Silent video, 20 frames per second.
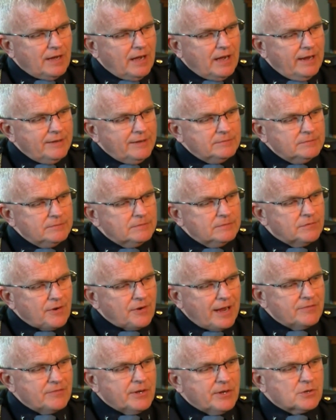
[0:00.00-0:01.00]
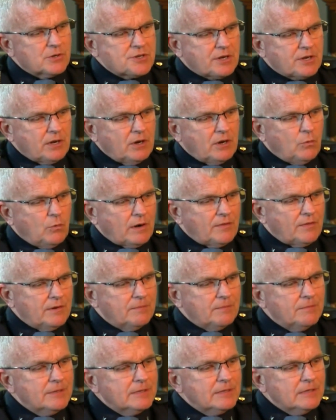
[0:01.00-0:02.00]
learned up in Delphi
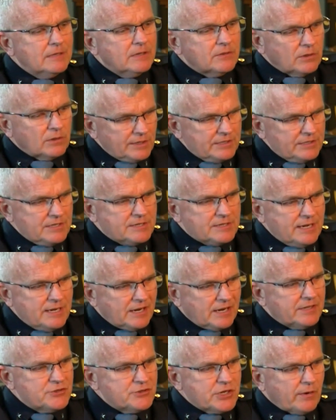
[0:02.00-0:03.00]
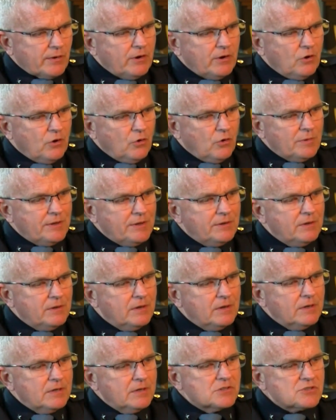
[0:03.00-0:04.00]
5 years ago, one of the lead
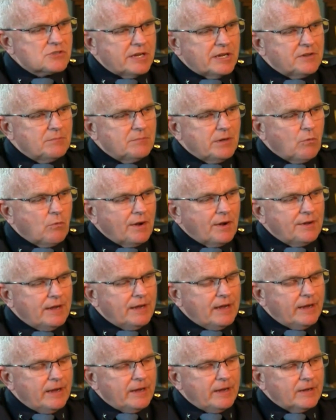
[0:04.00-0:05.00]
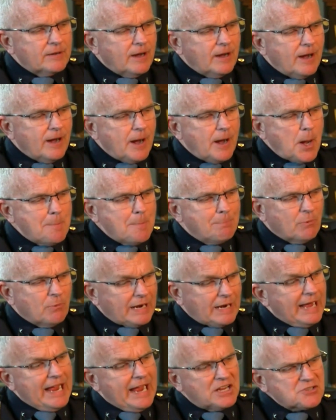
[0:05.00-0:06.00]
detectives, Jerry Holman, said to me
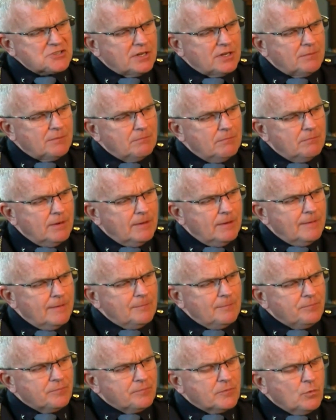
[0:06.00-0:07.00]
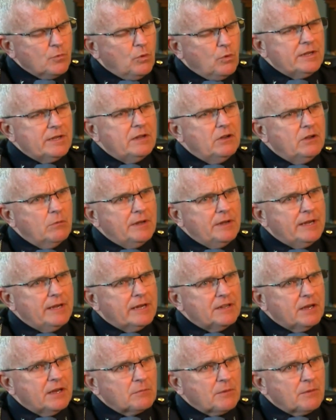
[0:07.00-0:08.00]
one day when I asked him,
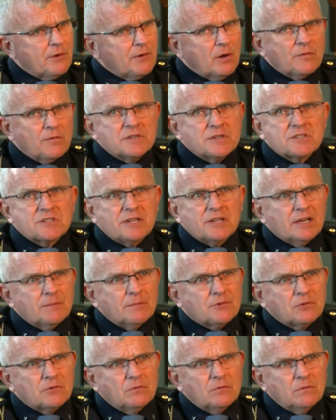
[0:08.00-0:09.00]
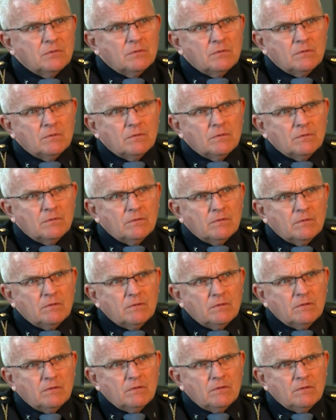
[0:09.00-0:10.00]
what do you do when you get done with all these tips?
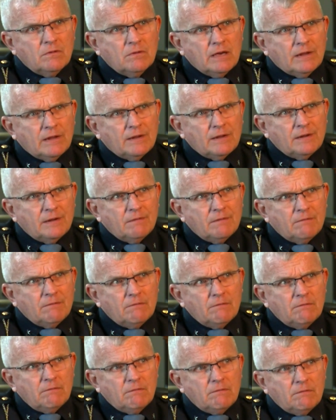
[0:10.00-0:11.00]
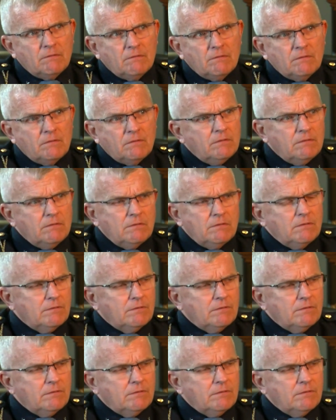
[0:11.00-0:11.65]
And